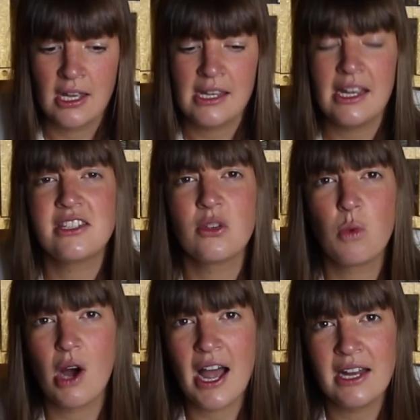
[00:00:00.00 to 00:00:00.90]
It's a
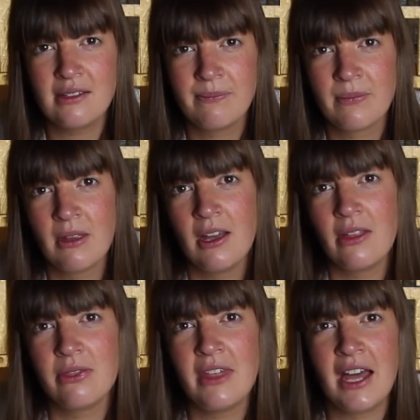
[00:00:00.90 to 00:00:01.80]
wine
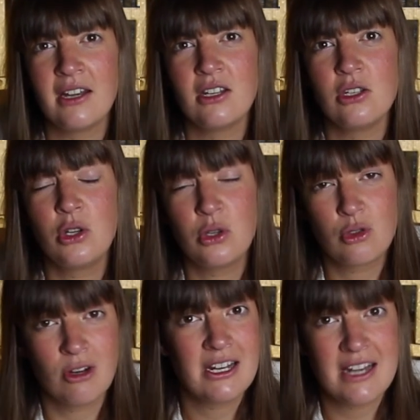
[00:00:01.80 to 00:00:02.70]
that you could
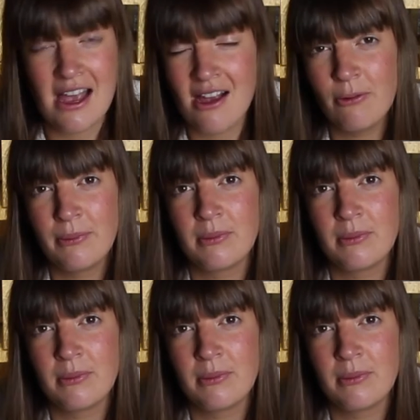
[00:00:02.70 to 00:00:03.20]
drink now